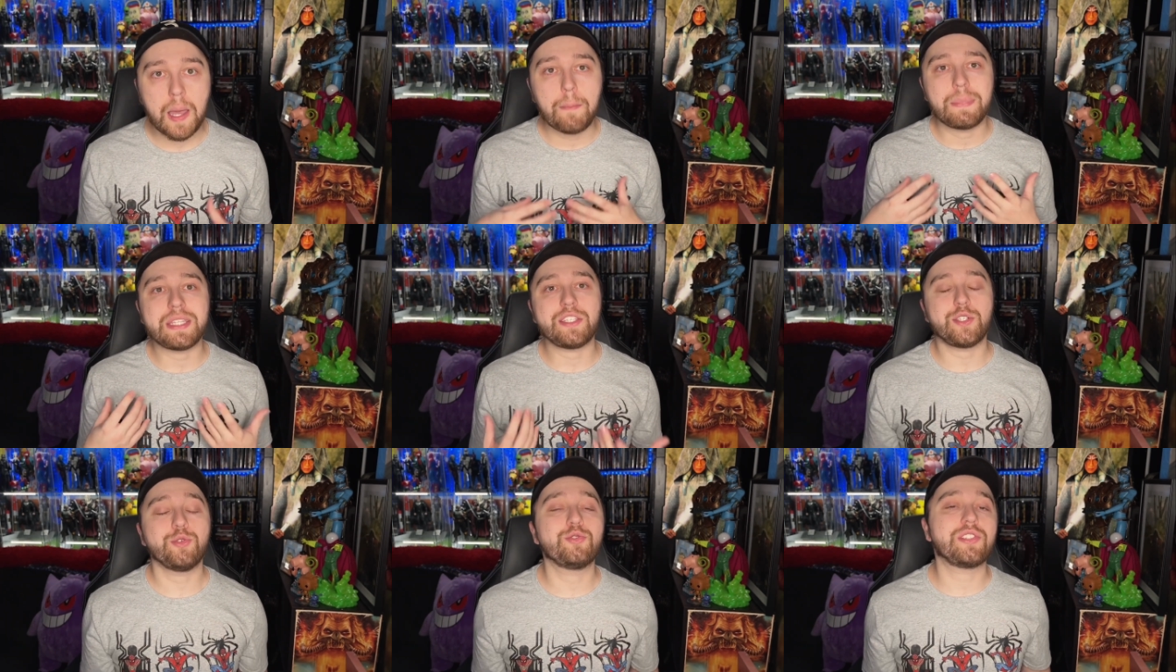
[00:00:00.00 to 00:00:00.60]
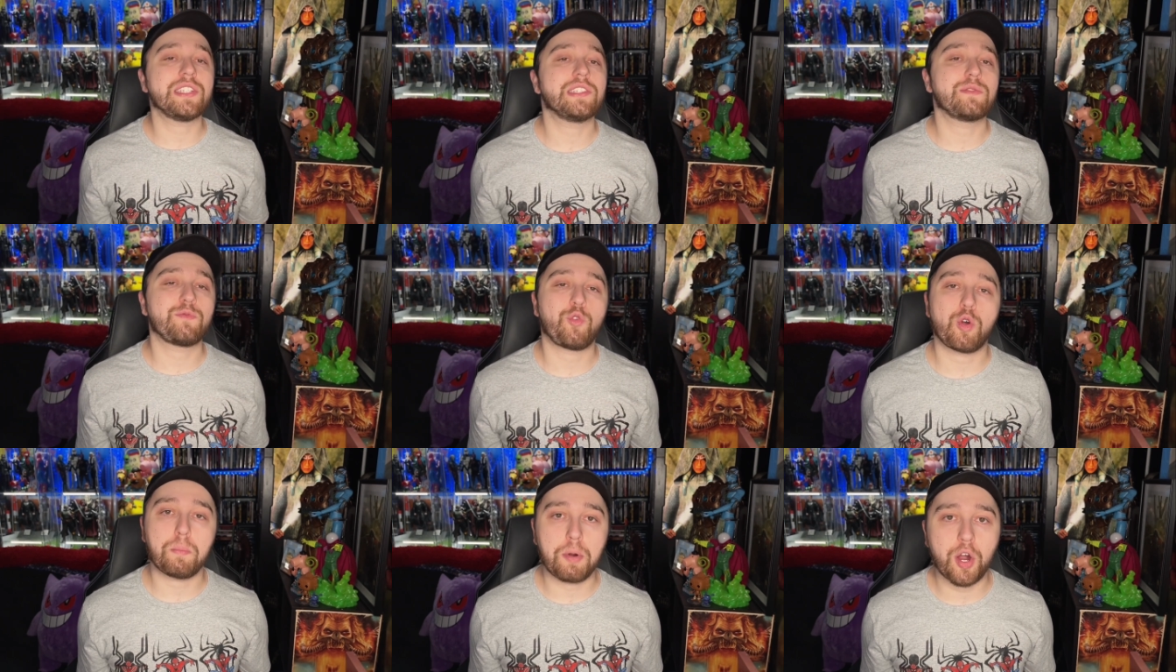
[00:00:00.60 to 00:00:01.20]
but You Season
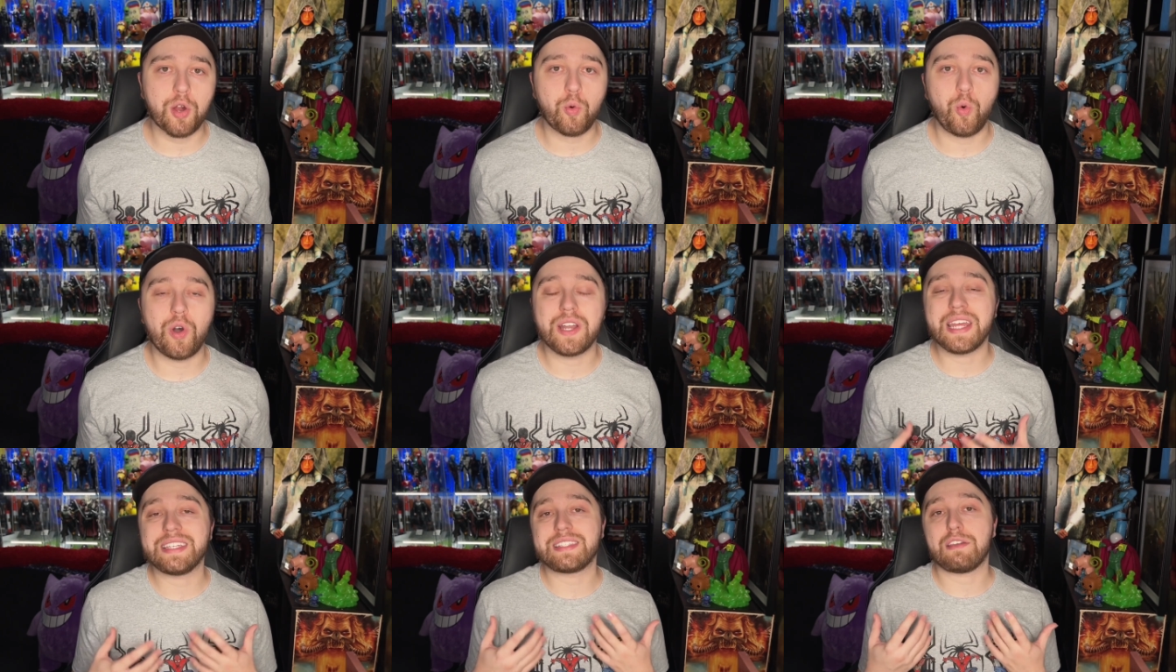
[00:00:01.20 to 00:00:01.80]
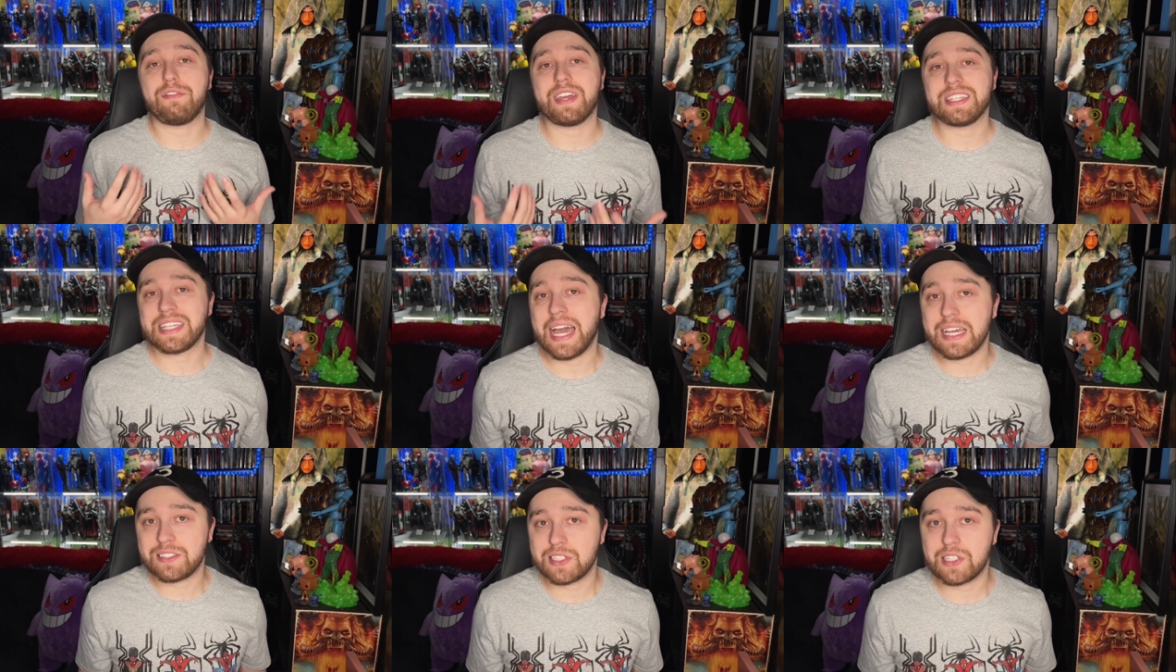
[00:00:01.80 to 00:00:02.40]
4 Part 1 is a
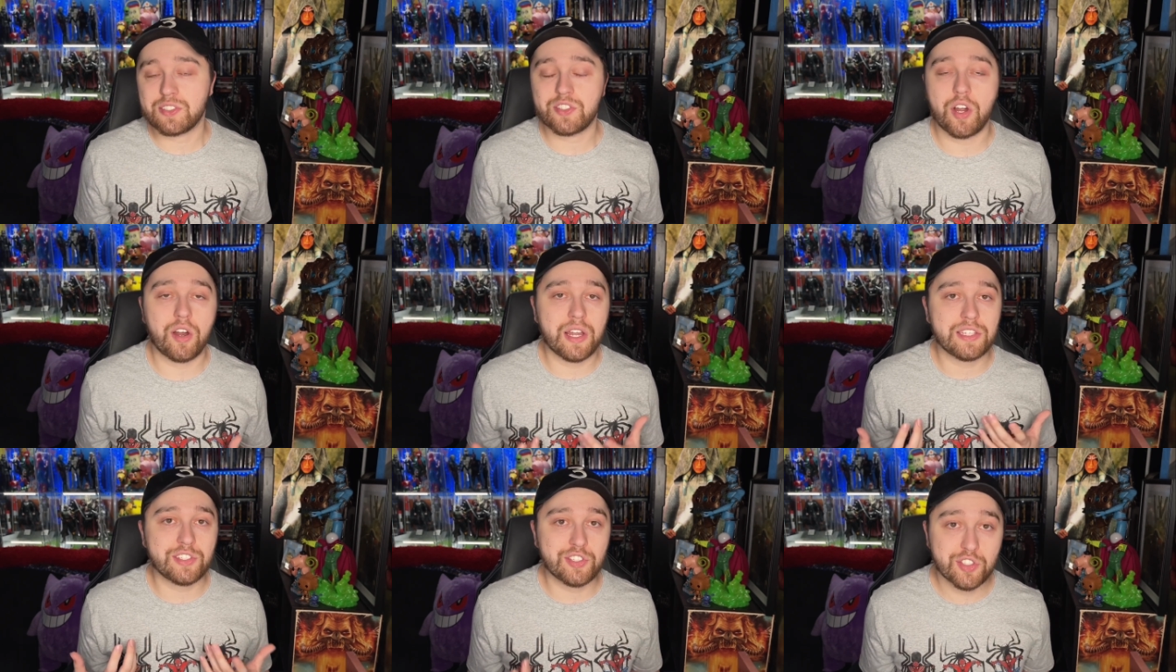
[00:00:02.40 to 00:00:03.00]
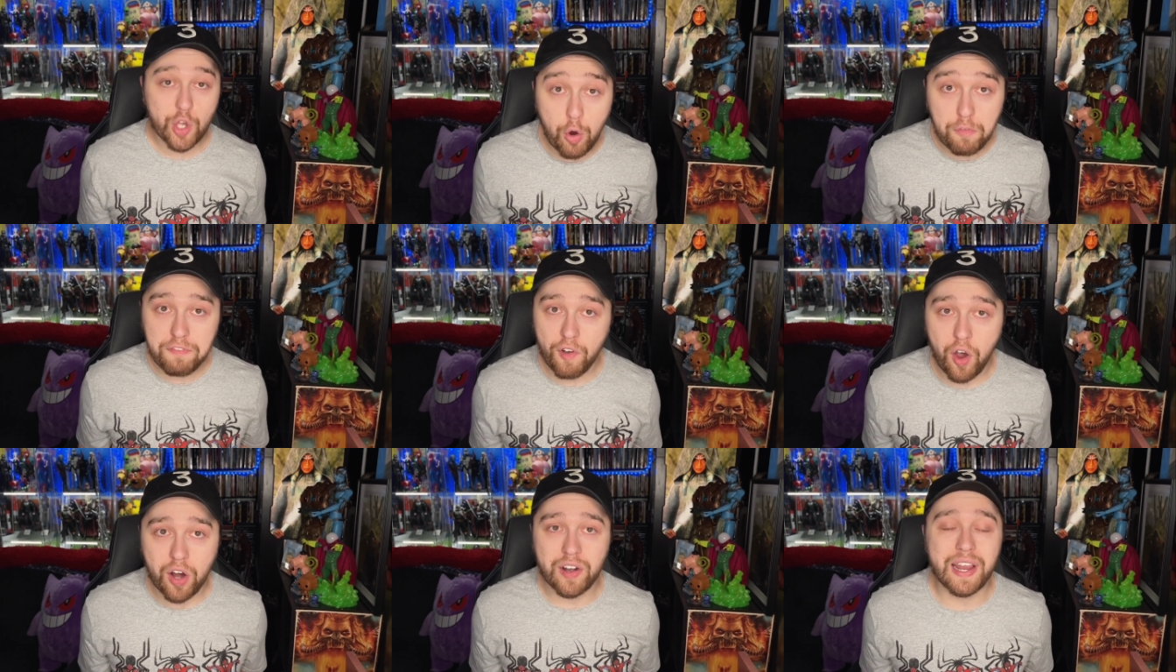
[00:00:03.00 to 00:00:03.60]
fantastic start, and so
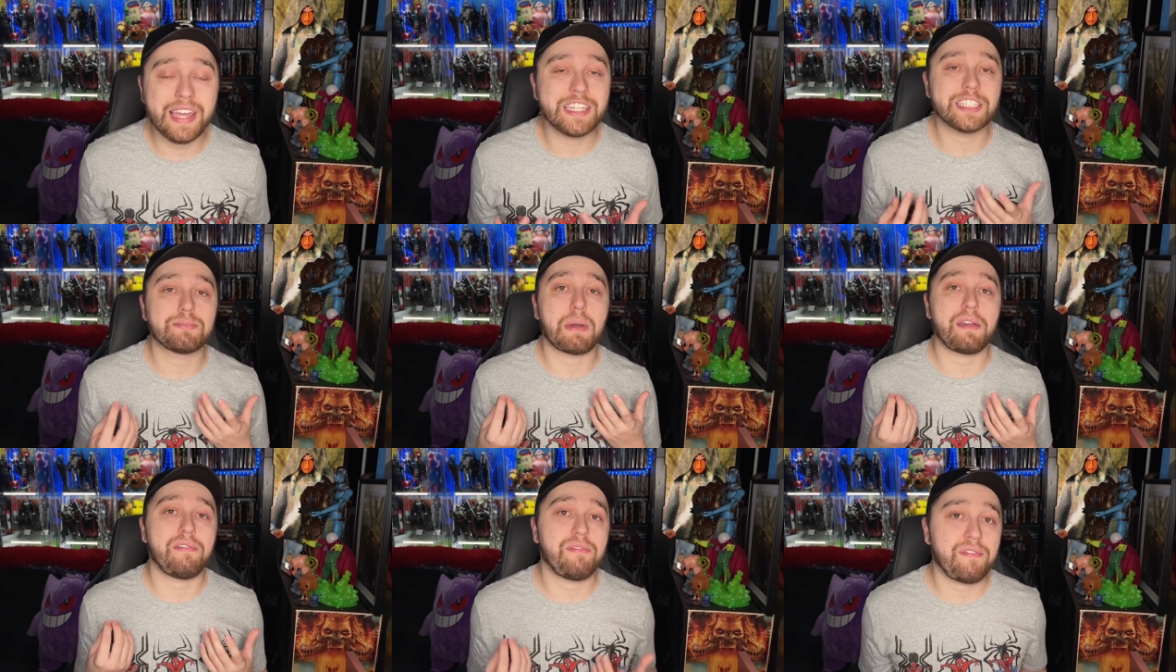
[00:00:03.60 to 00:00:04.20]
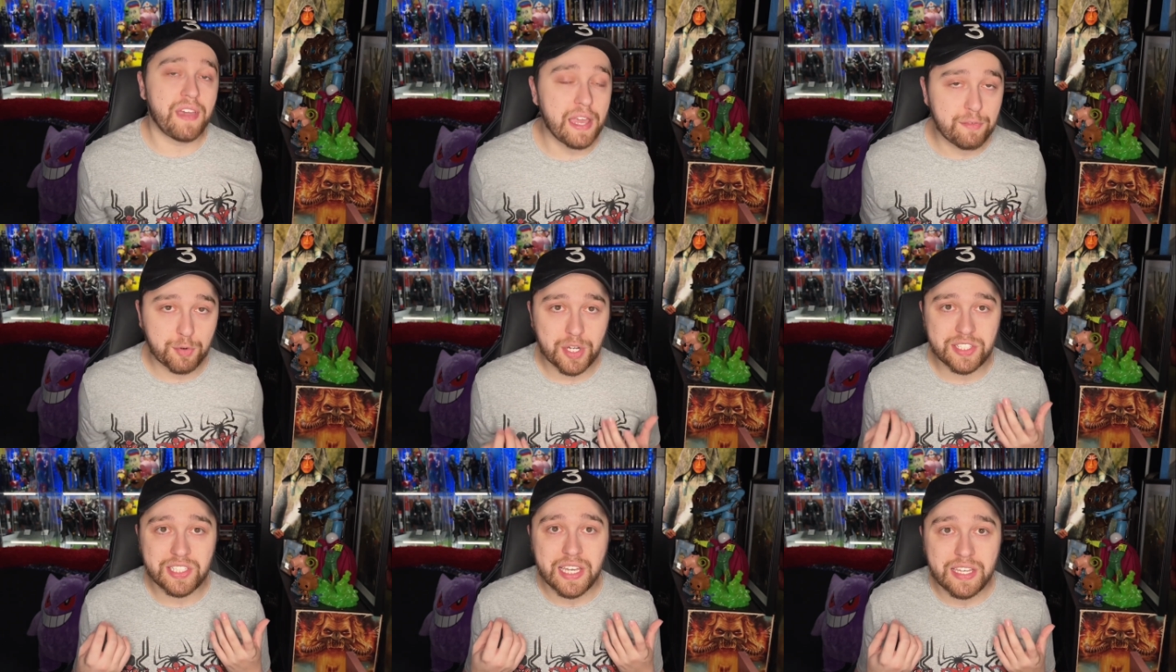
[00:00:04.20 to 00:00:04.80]
far, it is my favorite